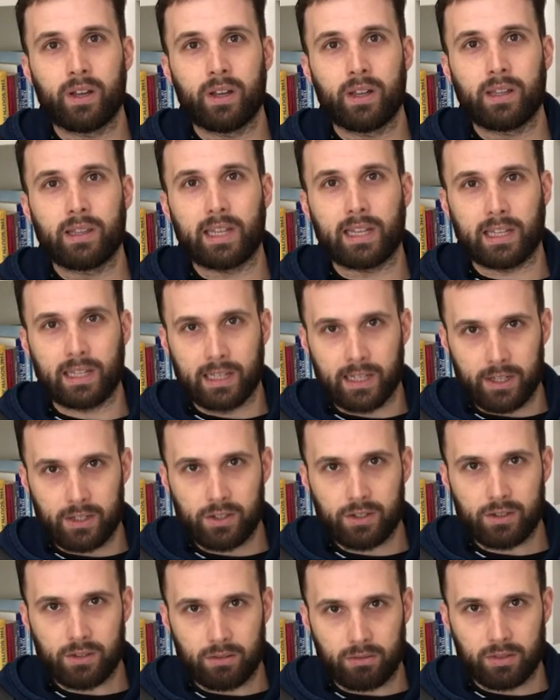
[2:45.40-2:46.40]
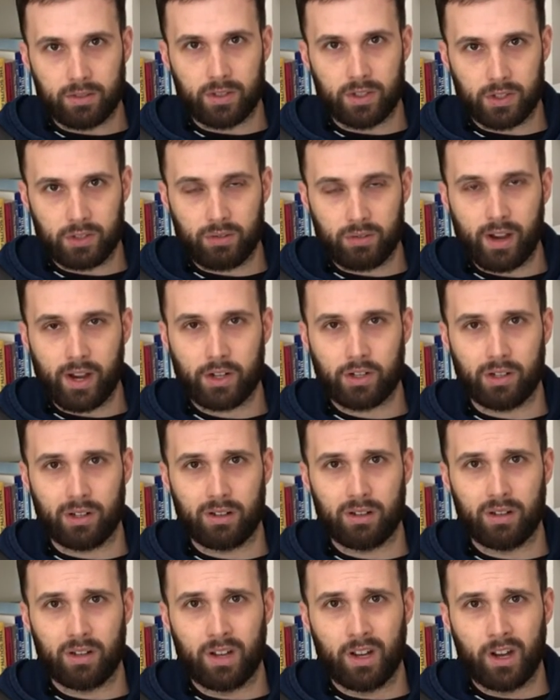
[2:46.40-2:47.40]
that leads to destruction.
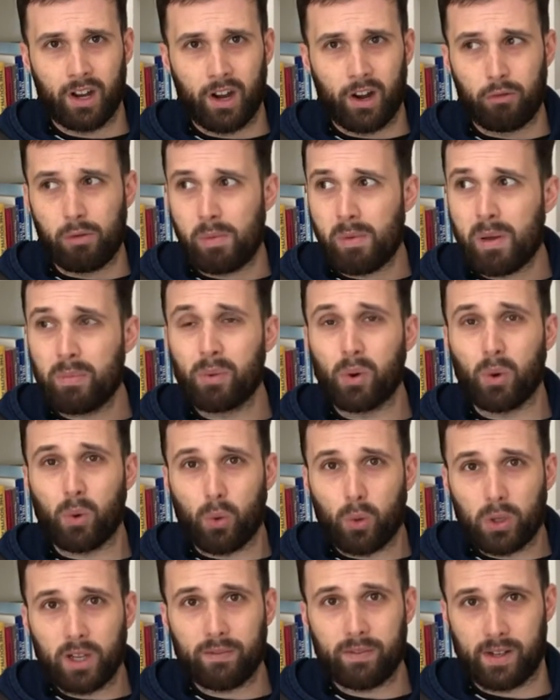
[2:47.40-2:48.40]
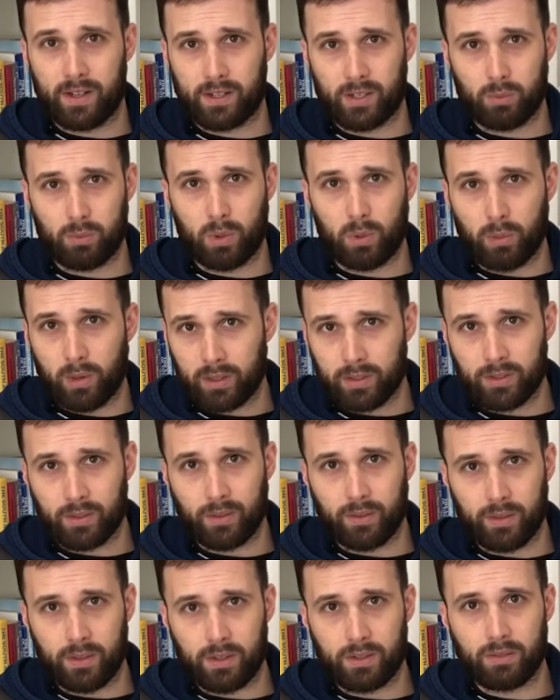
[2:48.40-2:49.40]
Remember, all of us were once
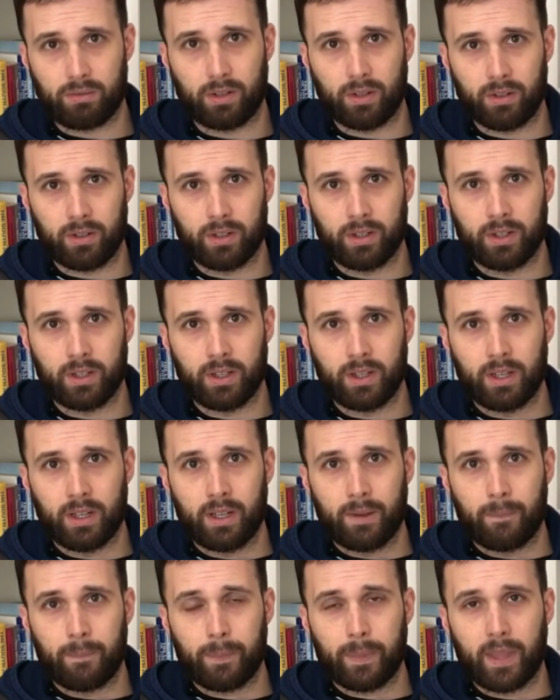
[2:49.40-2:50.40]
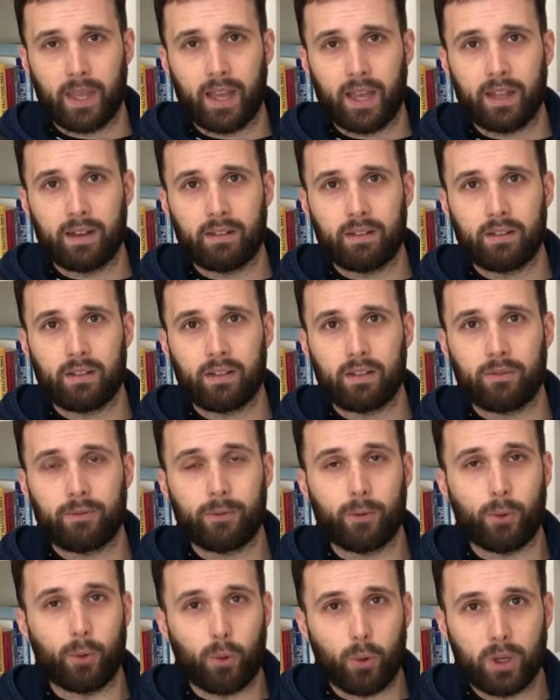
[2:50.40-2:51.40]
on this road. And
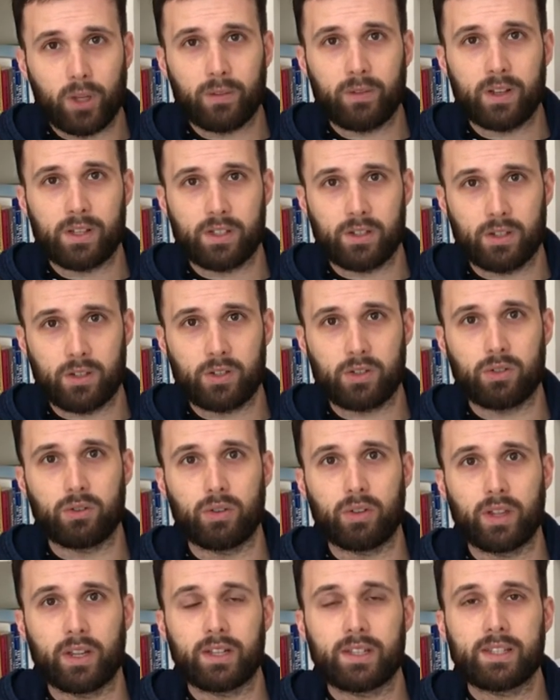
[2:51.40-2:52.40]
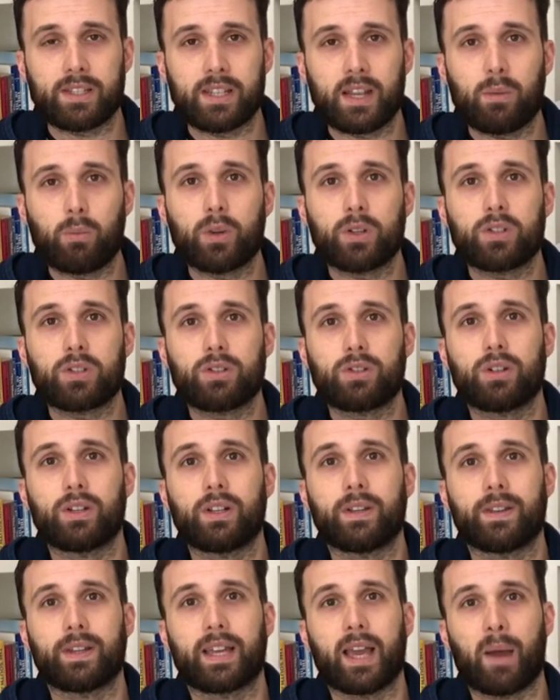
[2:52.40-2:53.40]
for all of us, it's true that someone stood
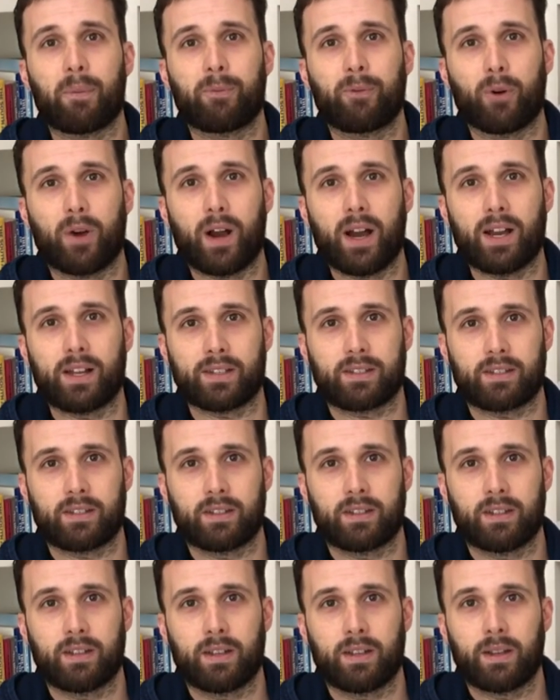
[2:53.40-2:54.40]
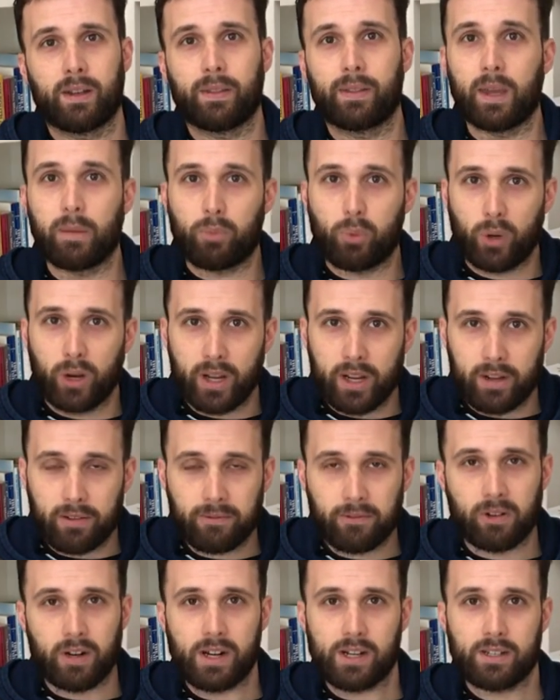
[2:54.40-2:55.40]
in the gap for us. They prayed
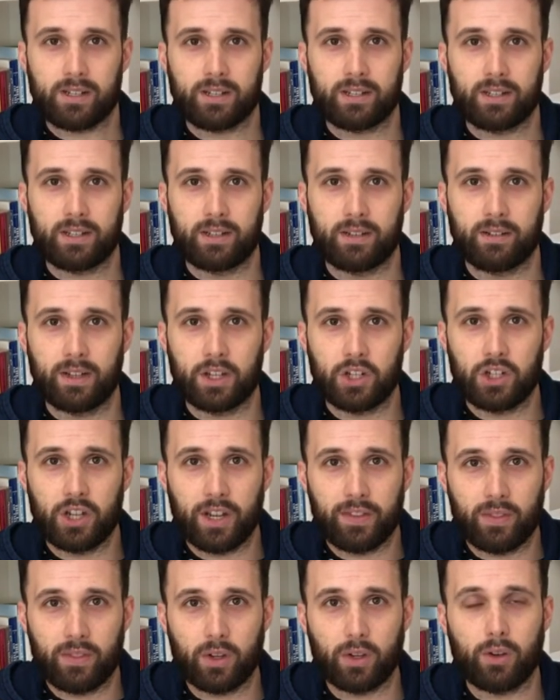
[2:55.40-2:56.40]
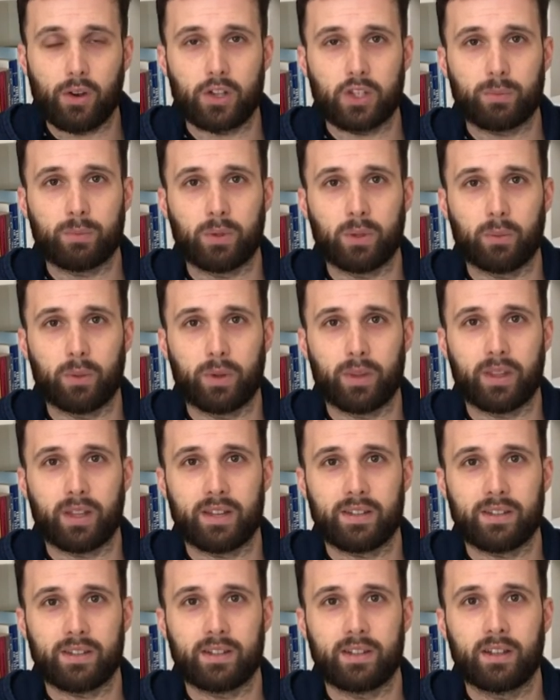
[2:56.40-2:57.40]
for us. They shared the gospel with
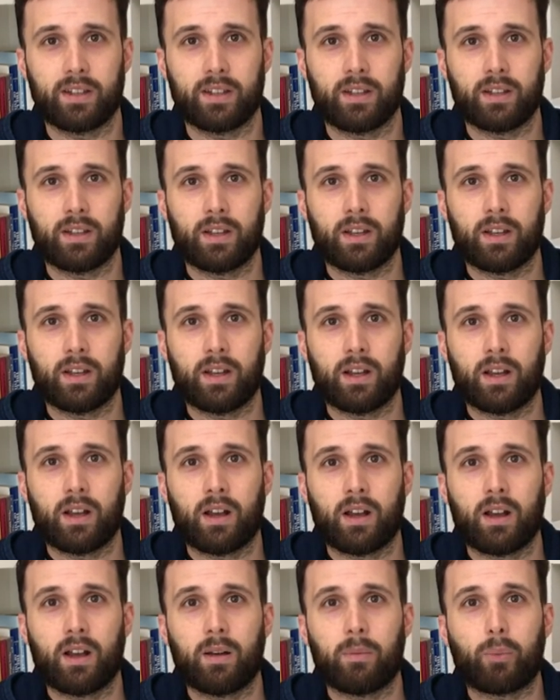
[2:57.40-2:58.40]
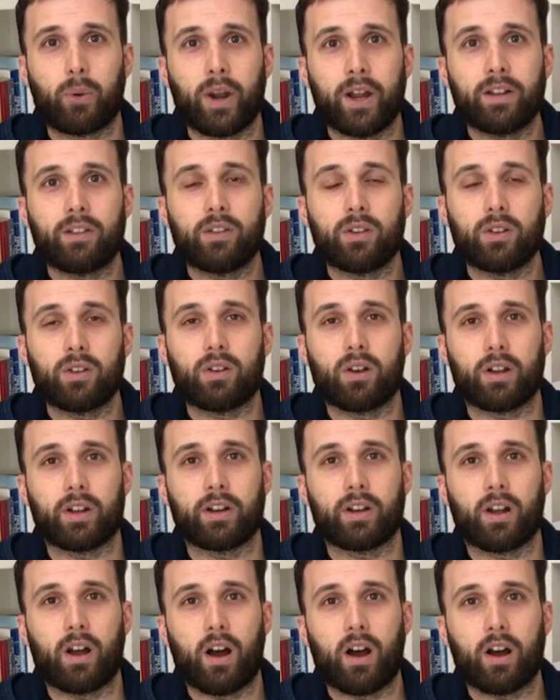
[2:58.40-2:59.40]
us. Pray to God
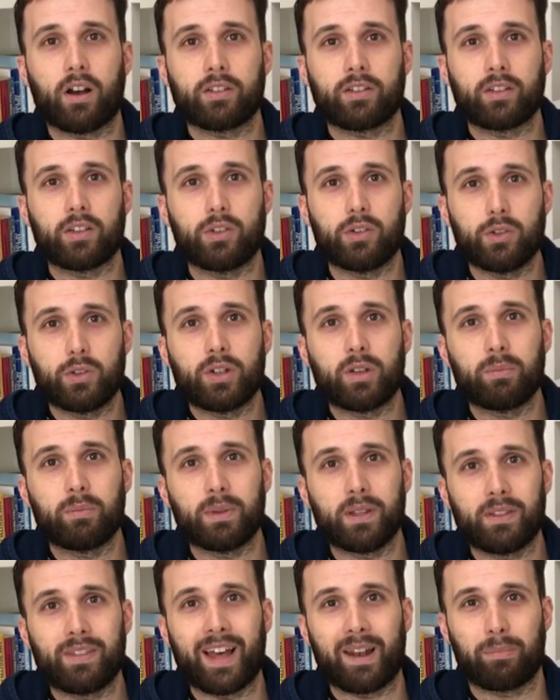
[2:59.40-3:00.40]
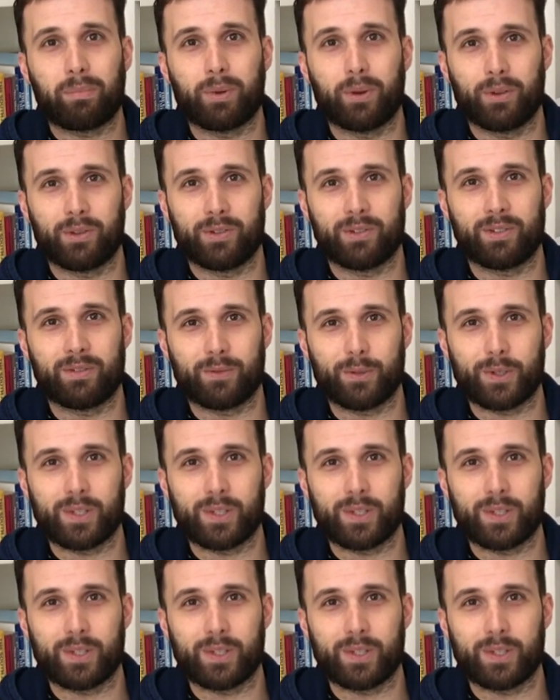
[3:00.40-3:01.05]
and ask that you can be that person for